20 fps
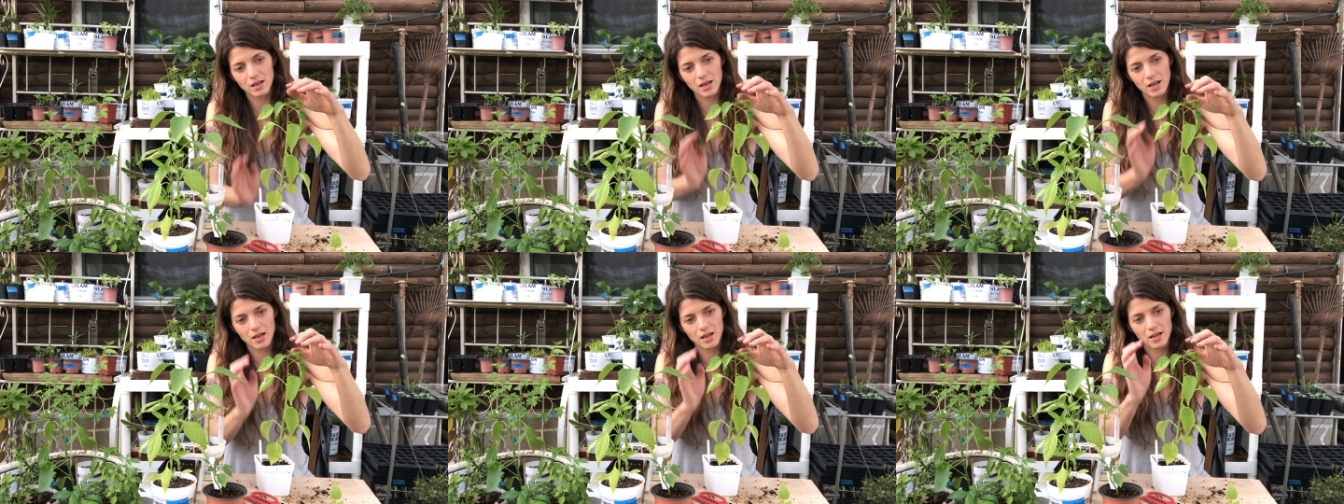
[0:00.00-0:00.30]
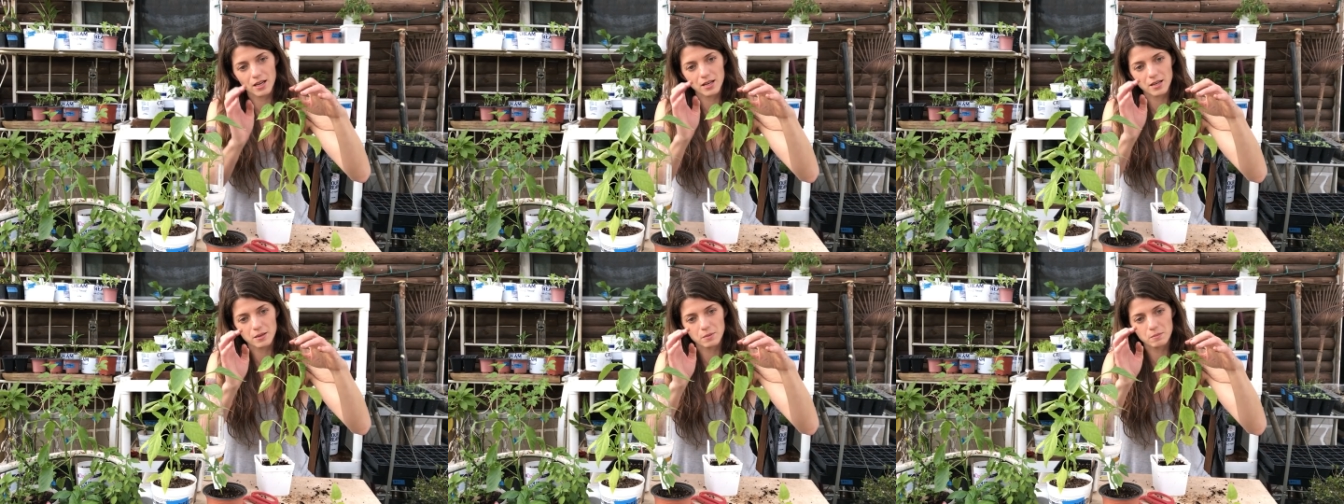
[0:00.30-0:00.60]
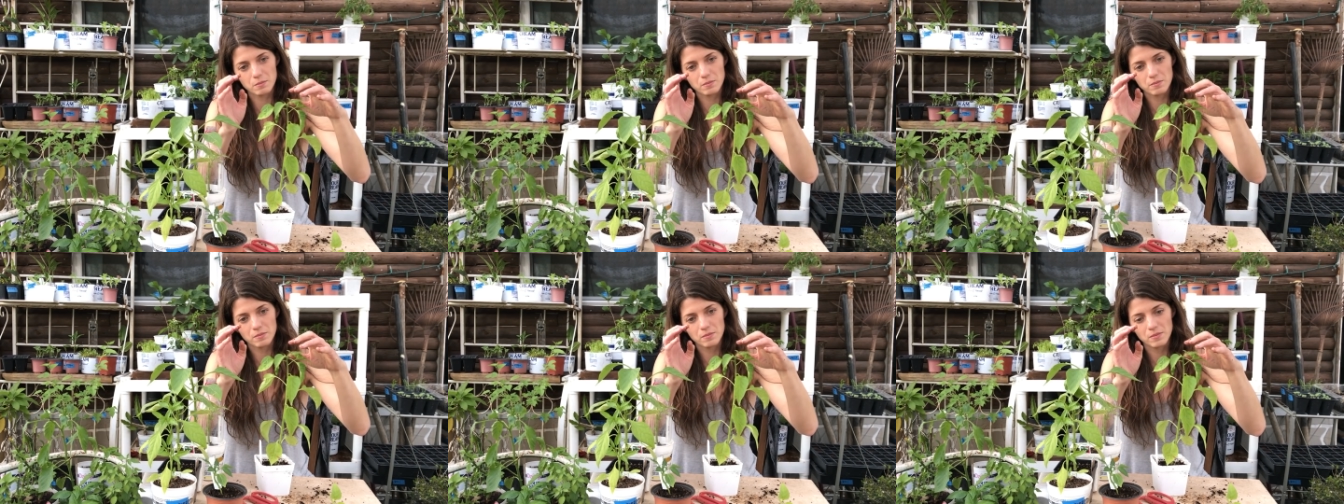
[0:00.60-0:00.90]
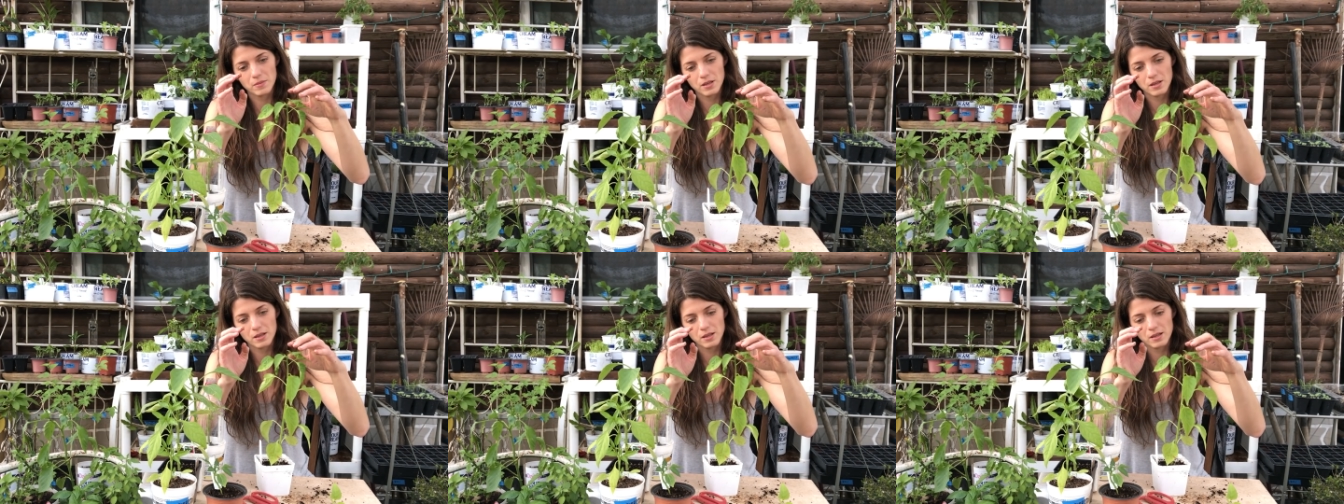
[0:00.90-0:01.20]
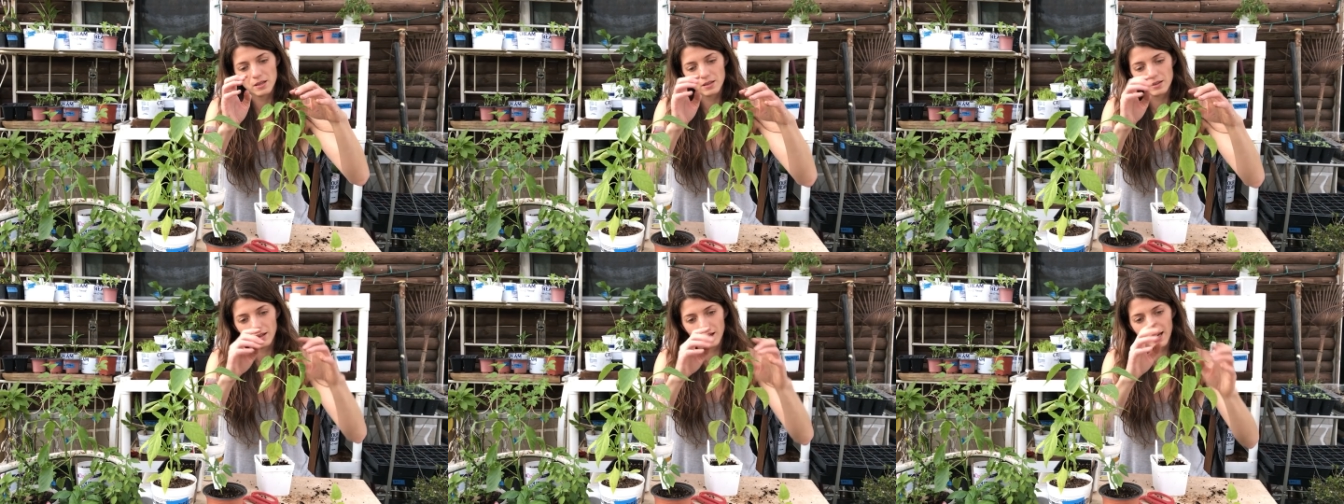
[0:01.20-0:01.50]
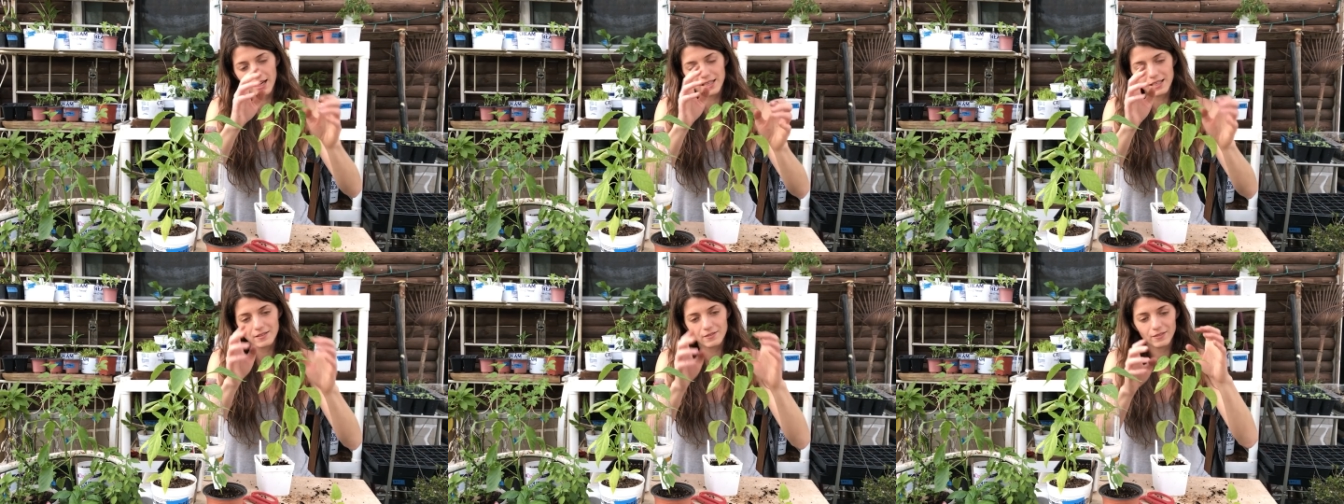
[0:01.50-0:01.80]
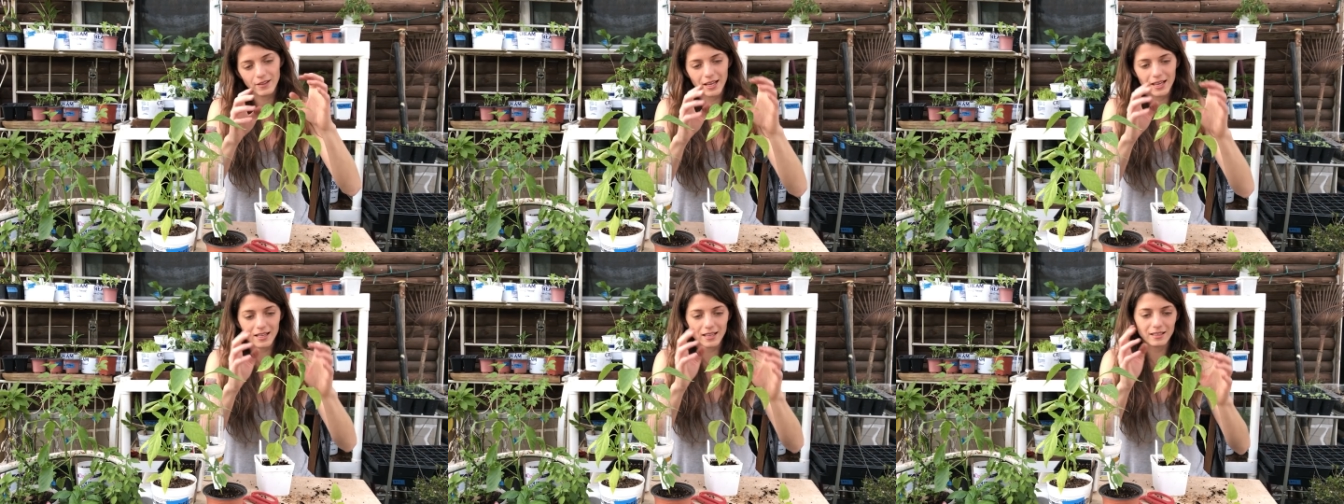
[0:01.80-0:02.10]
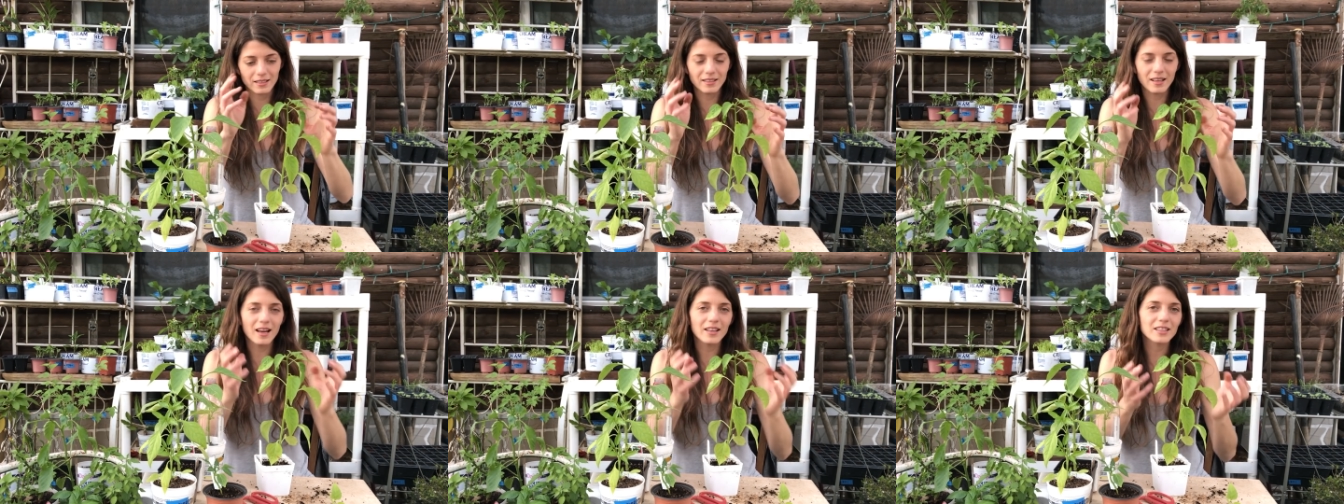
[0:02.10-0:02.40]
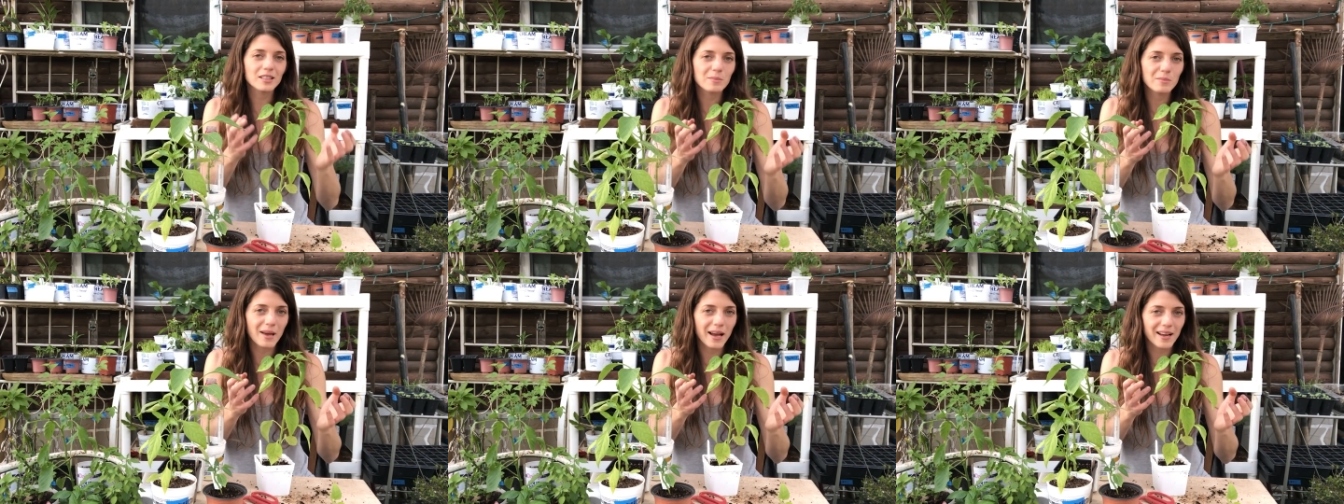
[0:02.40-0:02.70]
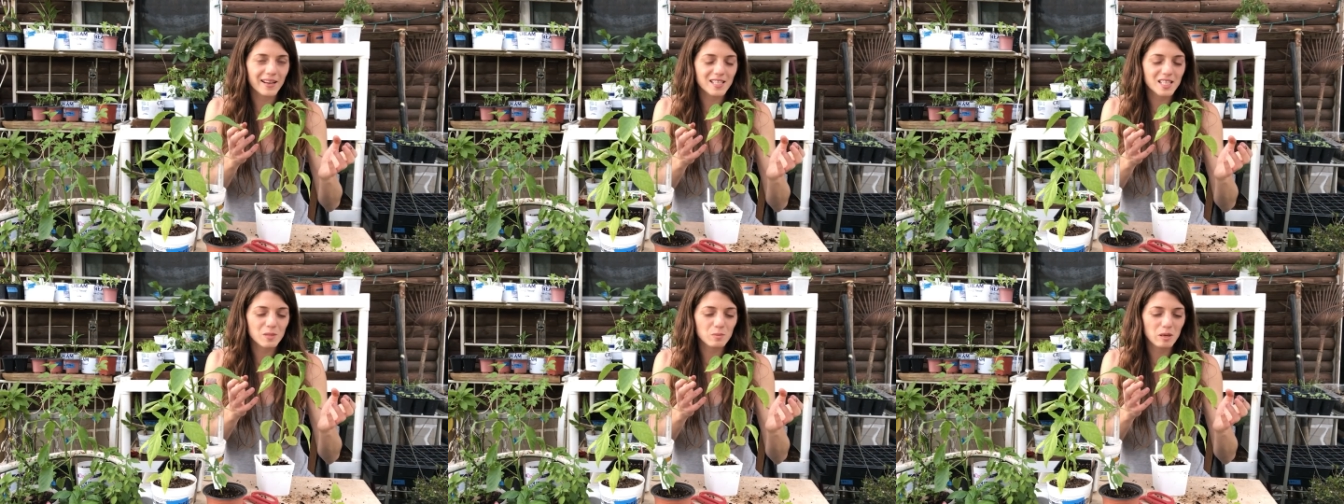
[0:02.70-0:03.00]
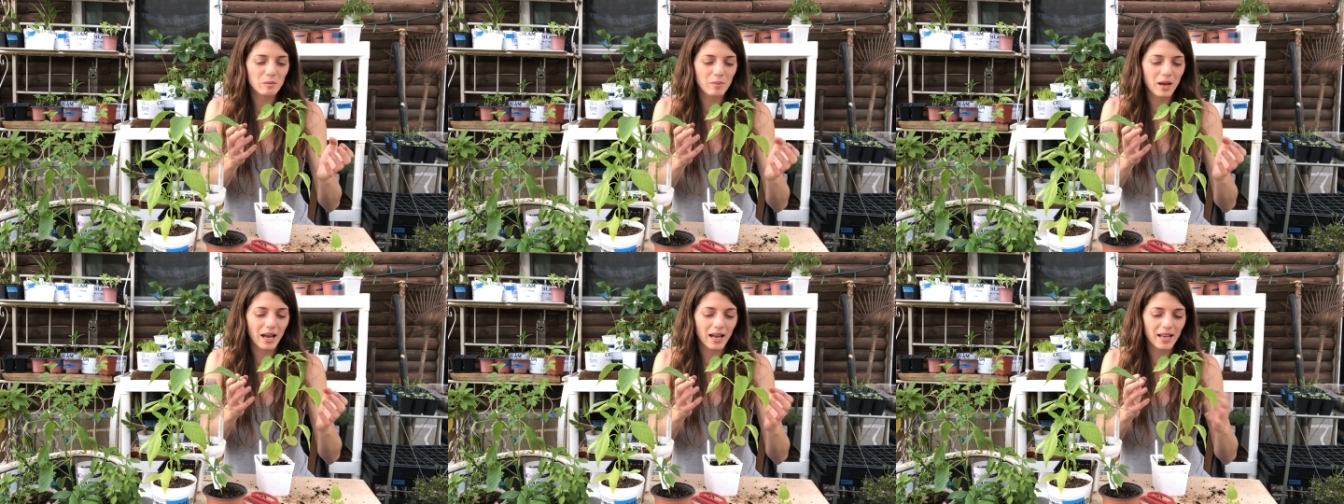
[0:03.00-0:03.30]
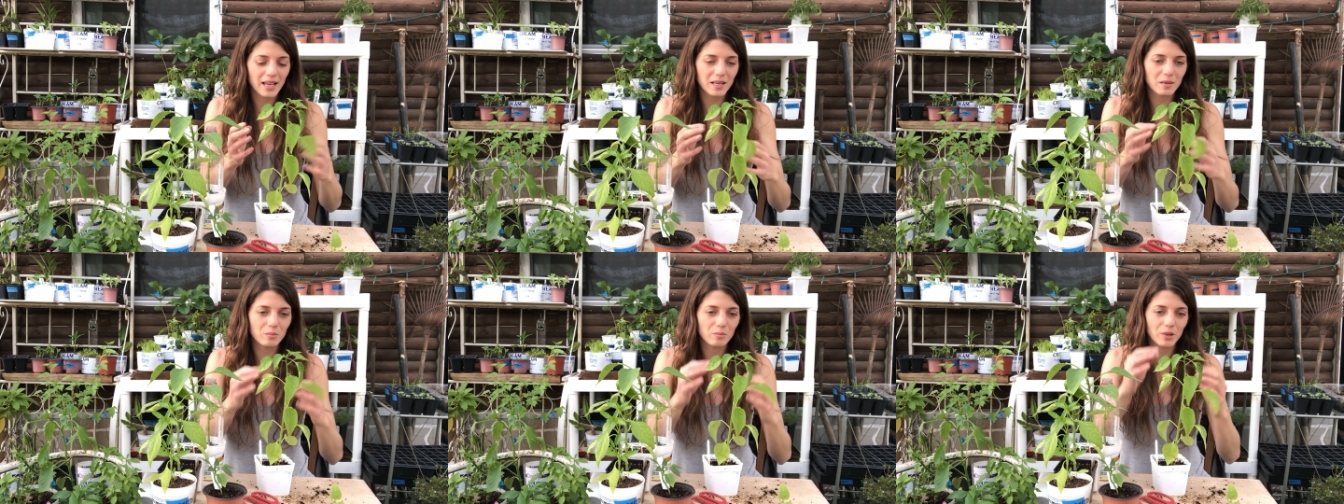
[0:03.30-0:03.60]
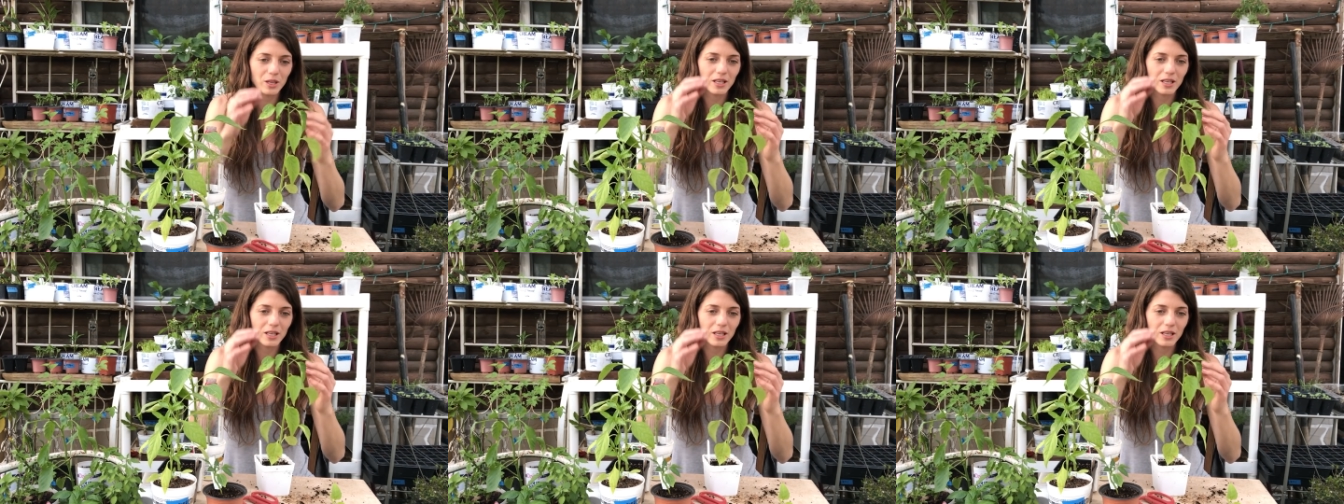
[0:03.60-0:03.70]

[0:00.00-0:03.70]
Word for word: um, kind of like not the maximum height,